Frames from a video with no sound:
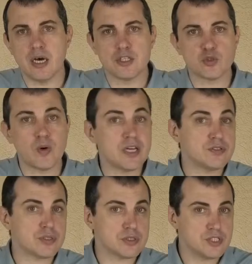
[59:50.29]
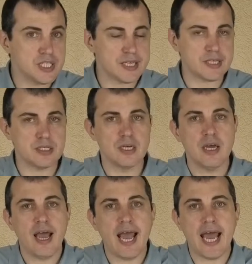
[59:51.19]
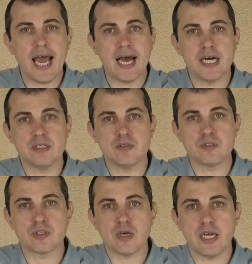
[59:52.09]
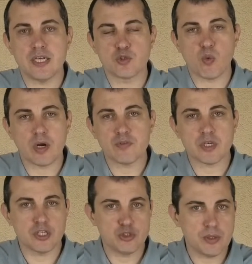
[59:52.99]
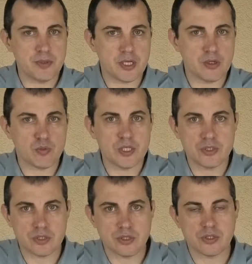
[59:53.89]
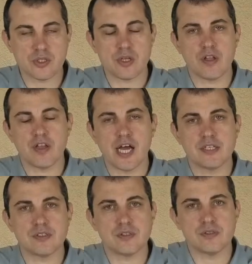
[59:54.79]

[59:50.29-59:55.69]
2013 and is one of the contributing reasons that